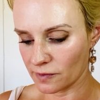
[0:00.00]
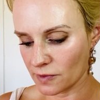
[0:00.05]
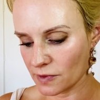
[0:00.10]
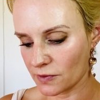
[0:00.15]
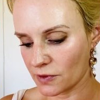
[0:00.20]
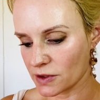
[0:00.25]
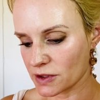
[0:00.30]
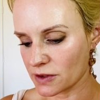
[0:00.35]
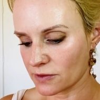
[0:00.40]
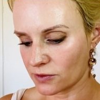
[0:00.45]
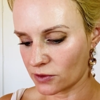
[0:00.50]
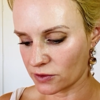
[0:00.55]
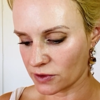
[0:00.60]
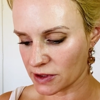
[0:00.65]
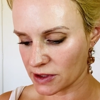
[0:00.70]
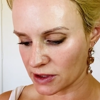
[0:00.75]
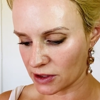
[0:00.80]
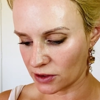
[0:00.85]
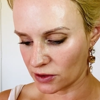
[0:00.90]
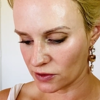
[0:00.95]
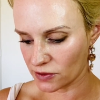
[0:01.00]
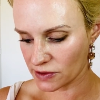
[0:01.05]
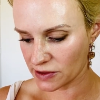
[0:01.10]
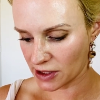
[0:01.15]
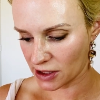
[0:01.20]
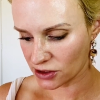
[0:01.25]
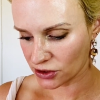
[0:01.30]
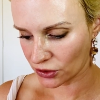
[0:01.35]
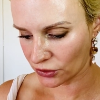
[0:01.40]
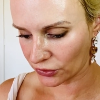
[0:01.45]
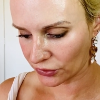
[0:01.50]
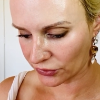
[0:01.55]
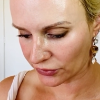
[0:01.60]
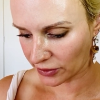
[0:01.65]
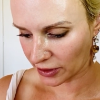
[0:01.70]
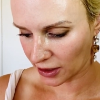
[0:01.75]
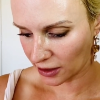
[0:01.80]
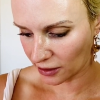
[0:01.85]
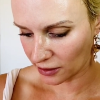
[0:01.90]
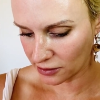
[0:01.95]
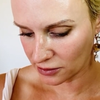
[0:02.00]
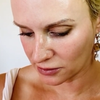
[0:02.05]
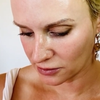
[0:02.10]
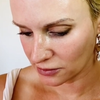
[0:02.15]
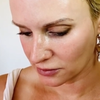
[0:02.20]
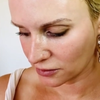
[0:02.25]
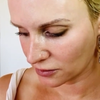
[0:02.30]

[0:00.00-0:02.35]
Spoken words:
So first of all, just going to use that toner again.